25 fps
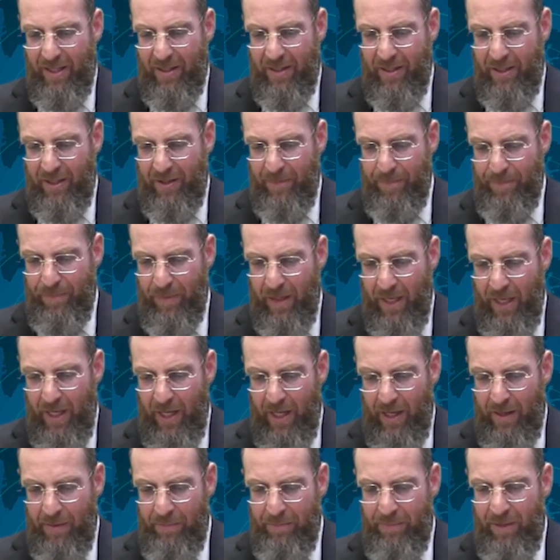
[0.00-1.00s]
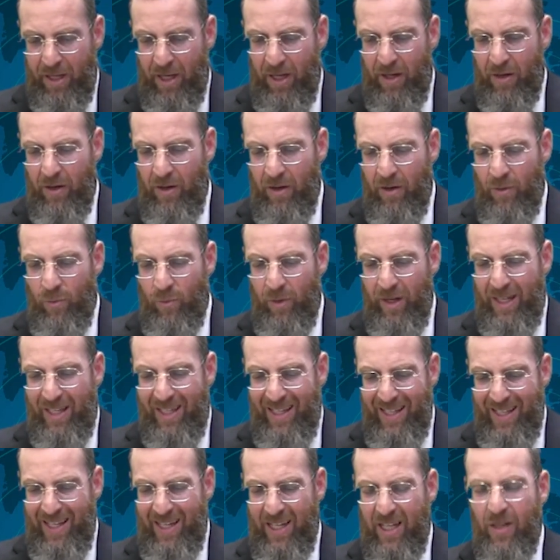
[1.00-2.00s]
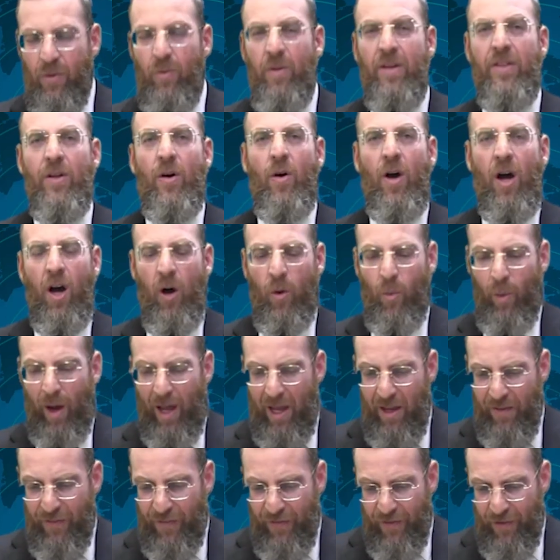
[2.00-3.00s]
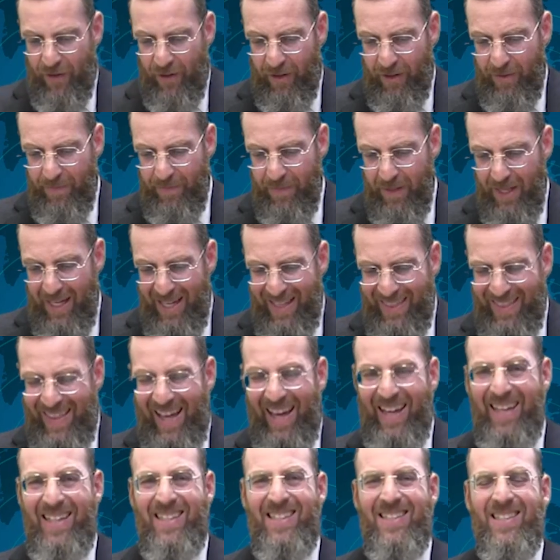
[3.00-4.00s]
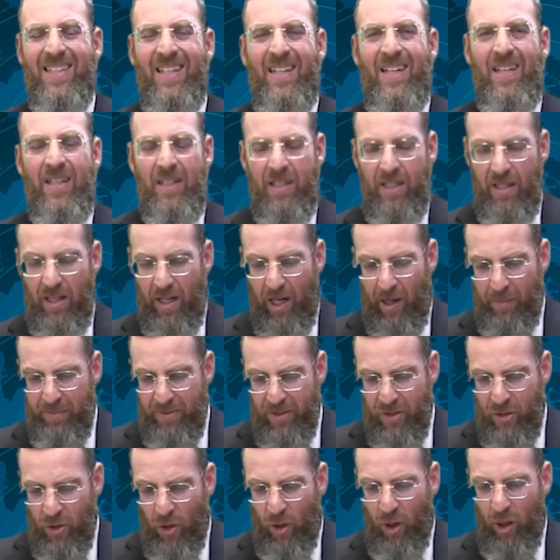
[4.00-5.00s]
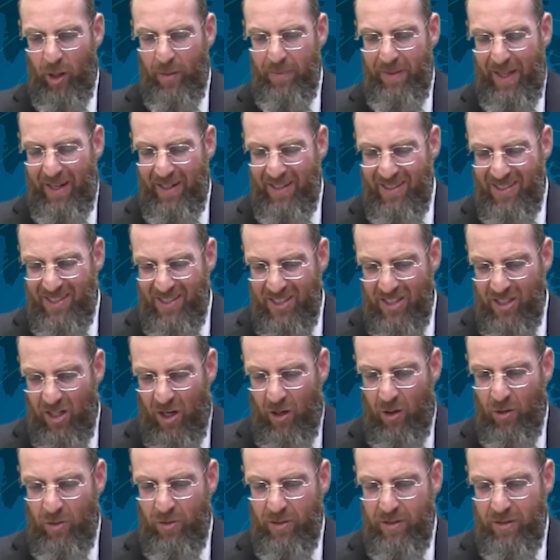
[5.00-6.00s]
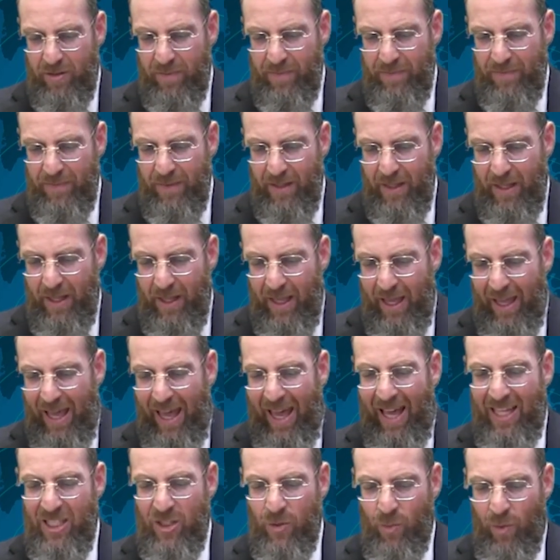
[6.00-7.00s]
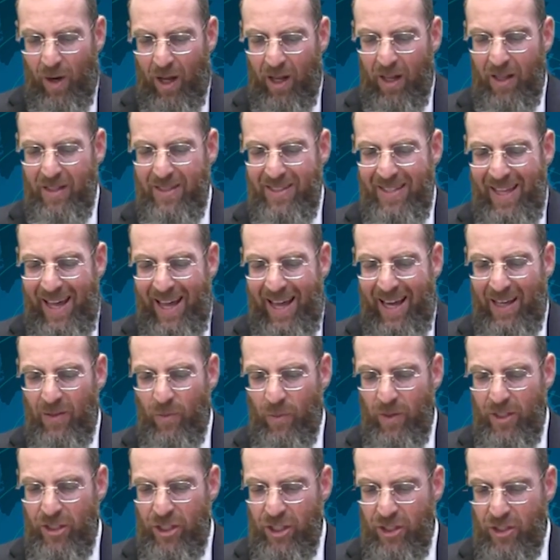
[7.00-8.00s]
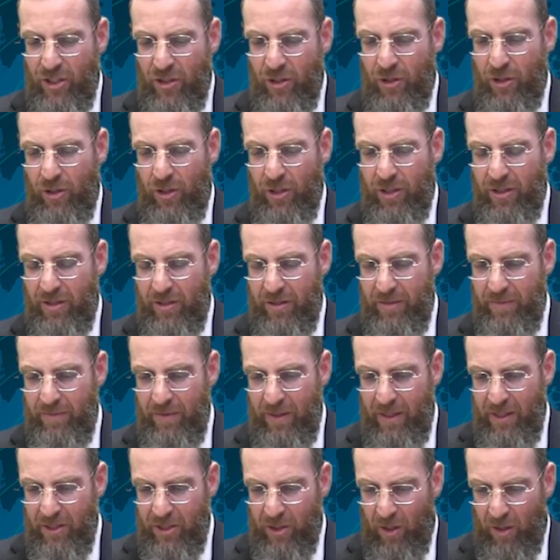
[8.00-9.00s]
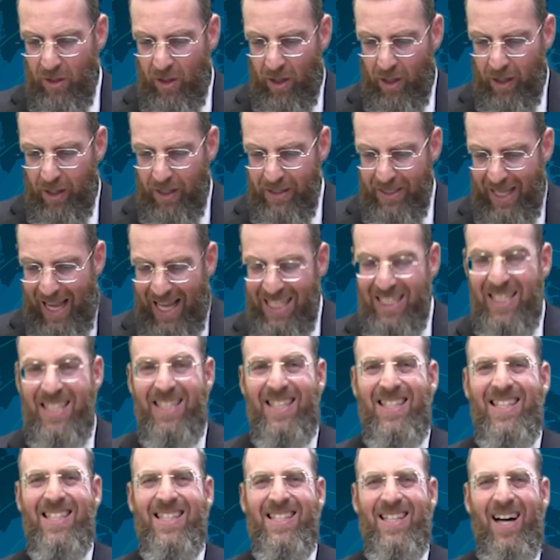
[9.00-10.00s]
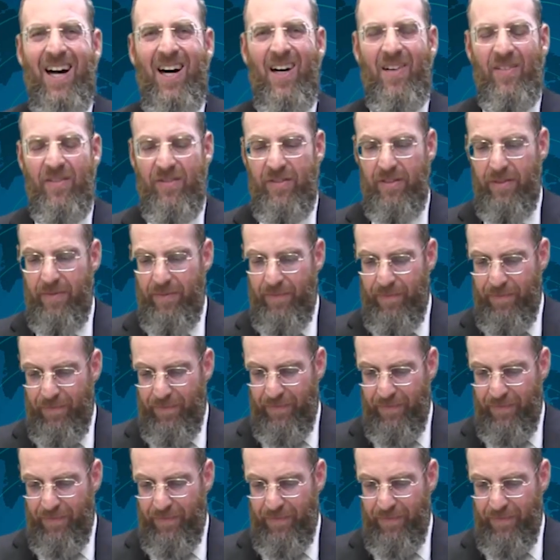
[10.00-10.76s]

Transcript: Leil be be'rekik with a wafer that is absorbed, that is soaked, as well as that which is cooked, so long as it hasn't dissolved.